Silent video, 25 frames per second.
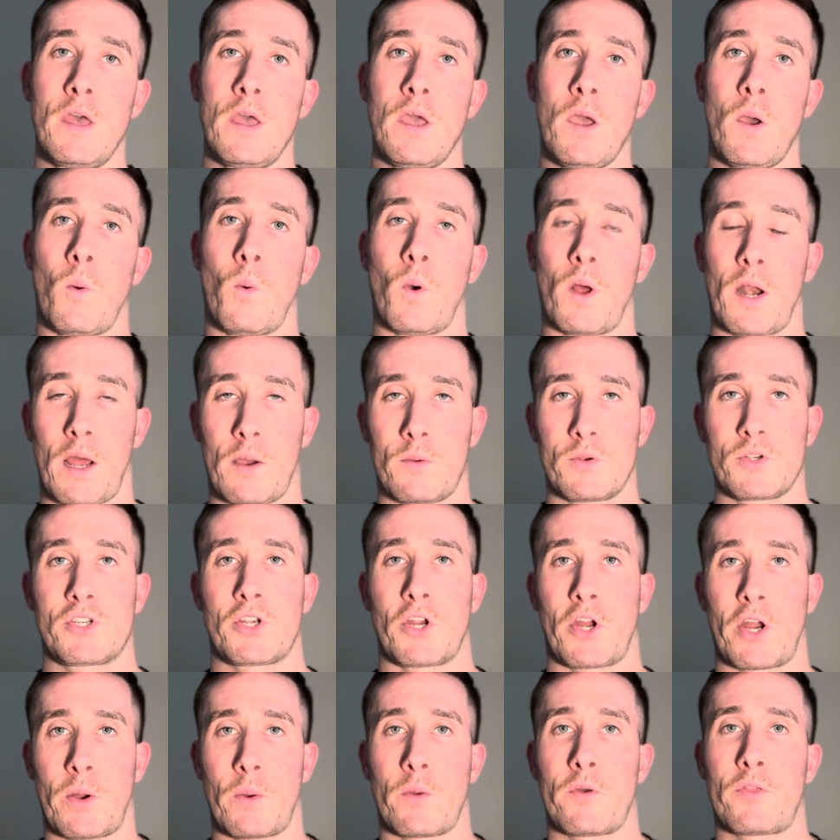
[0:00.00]
what I was
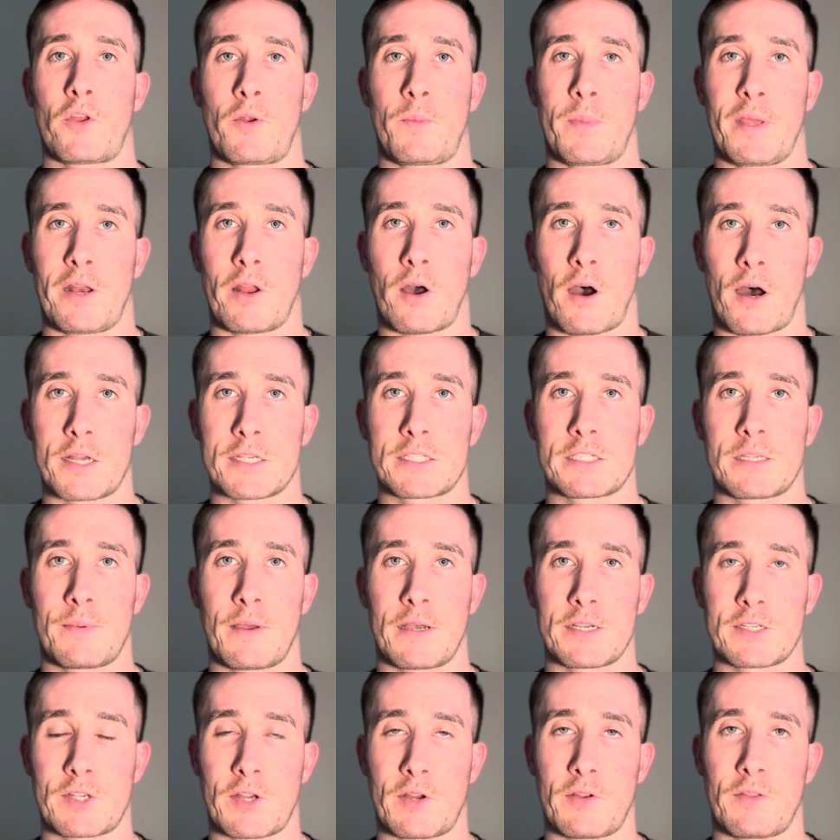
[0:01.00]
sharing with her, being honest
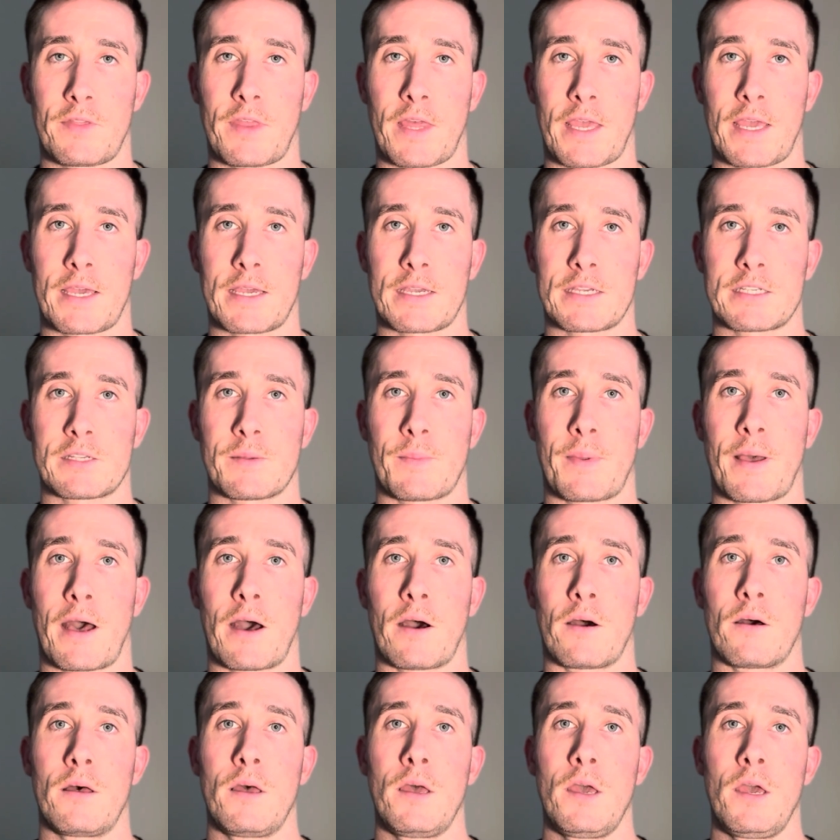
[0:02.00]
about certain things
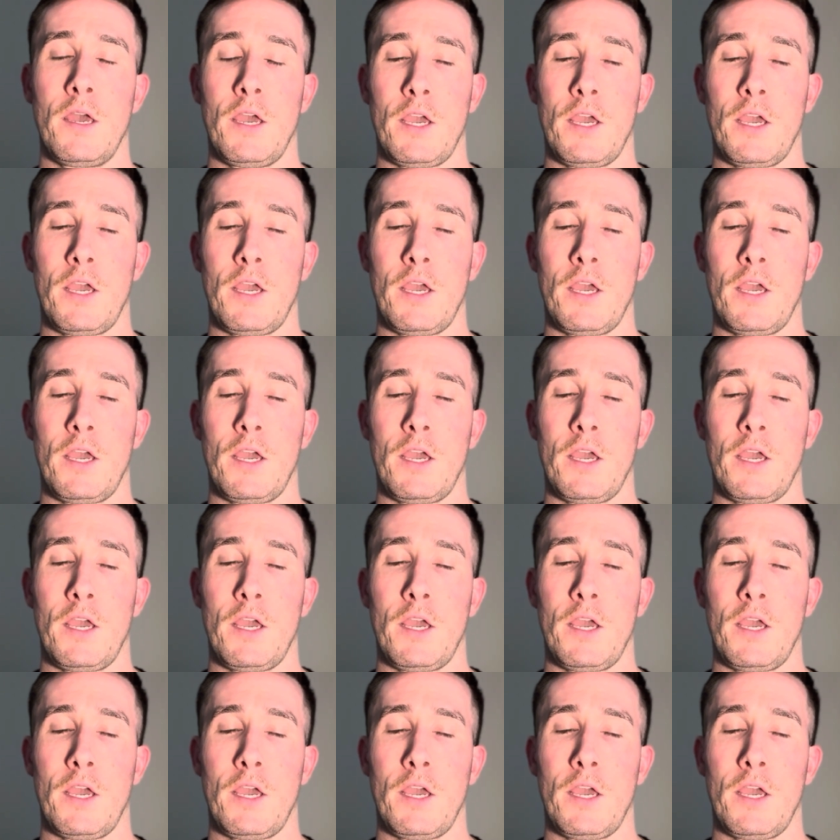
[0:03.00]
about,